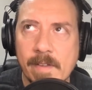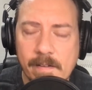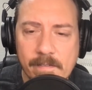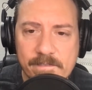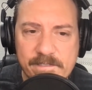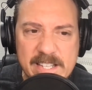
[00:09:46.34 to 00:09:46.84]

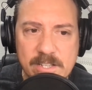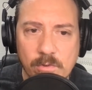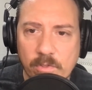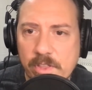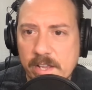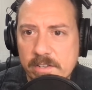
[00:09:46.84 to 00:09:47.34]

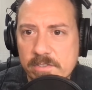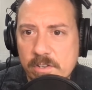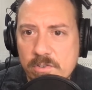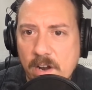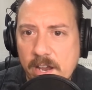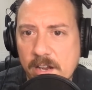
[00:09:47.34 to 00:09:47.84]
physical things to
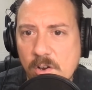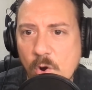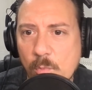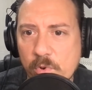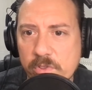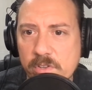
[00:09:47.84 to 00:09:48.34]
try and
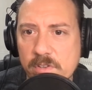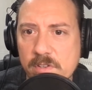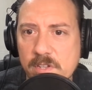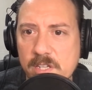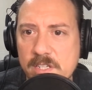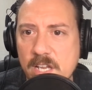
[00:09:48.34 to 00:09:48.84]
cope with
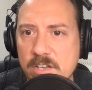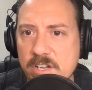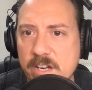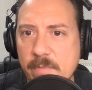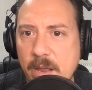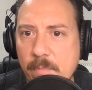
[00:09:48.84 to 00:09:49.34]
the
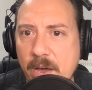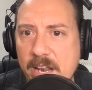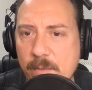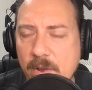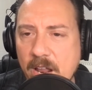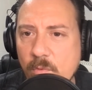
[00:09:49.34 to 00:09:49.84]
tension in my body,
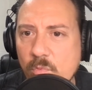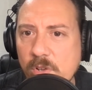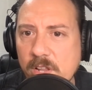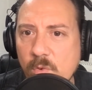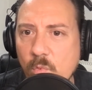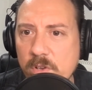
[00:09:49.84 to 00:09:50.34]
but I
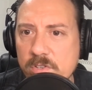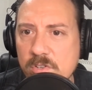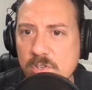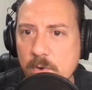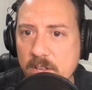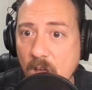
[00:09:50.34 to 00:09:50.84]
really wasn't
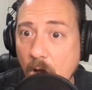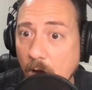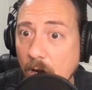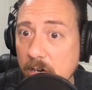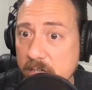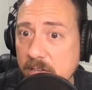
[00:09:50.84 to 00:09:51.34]
doing the
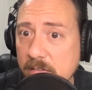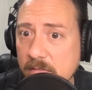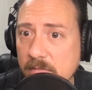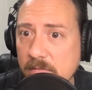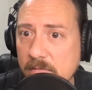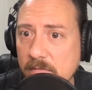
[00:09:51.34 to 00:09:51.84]
heart
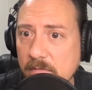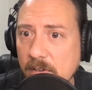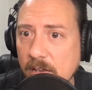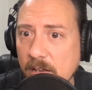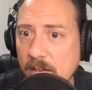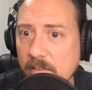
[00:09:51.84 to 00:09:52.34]

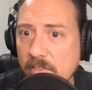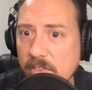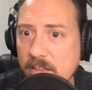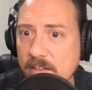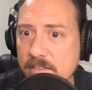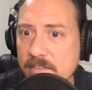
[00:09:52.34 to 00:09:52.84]

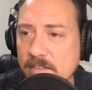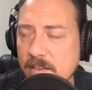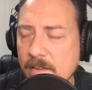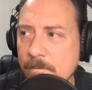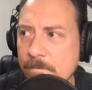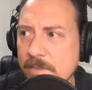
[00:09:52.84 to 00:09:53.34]
things.
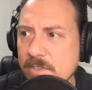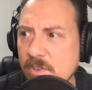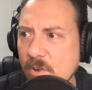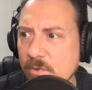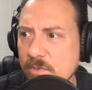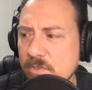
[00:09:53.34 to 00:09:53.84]

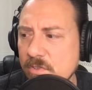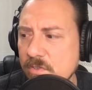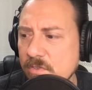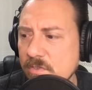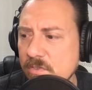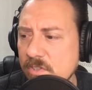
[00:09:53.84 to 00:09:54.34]
So
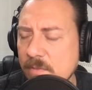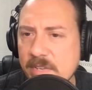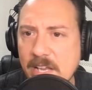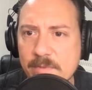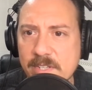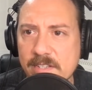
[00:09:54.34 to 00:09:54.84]

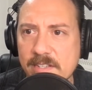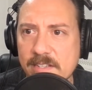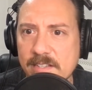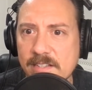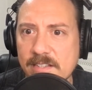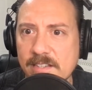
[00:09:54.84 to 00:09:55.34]
sometimes
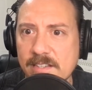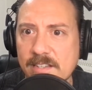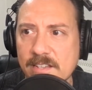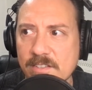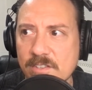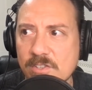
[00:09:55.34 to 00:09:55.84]
it
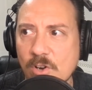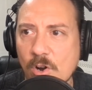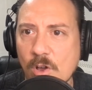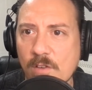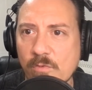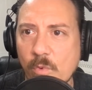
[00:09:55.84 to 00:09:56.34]
doesn't start
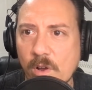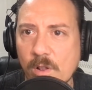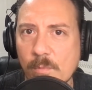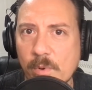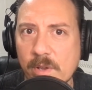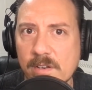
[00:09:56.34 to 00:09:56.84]
off well,
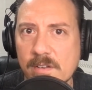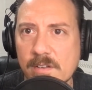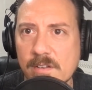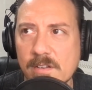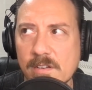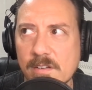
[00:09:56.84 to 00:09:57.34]
but
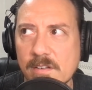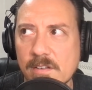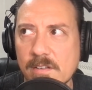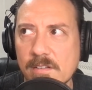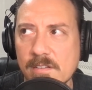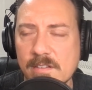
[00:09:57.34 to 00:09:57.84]

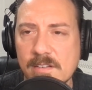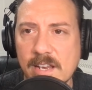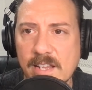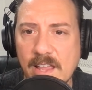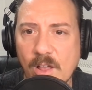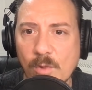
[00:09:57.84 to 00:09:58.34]

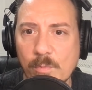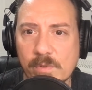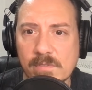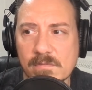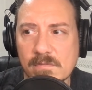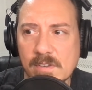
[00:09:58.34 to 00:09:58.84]
getting help
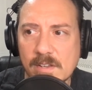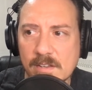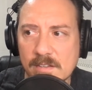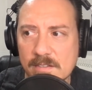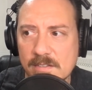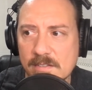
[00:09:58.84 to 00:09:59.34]
and